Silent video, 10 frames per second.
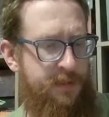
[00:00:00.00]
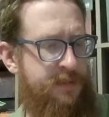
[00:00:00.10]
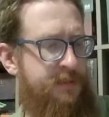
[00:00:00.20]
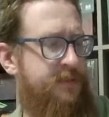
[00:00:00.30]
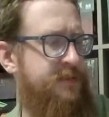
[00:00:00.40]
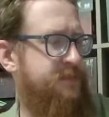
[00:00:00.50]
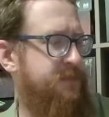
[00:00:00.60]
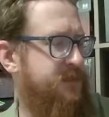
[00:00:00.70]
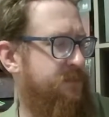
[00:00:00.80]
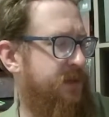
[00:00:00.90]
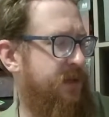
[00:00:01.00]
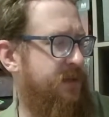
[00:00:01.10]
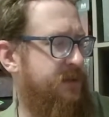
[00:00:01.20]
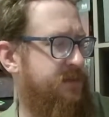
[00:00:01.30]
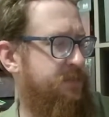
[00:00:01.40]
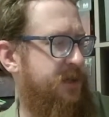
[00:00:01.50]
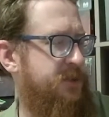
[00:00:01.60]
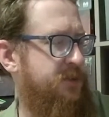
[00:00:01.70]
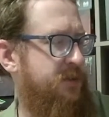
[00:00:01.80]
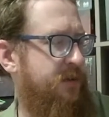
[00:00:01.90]
This must be a
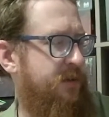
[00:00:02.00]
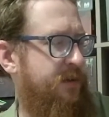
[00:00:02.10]
special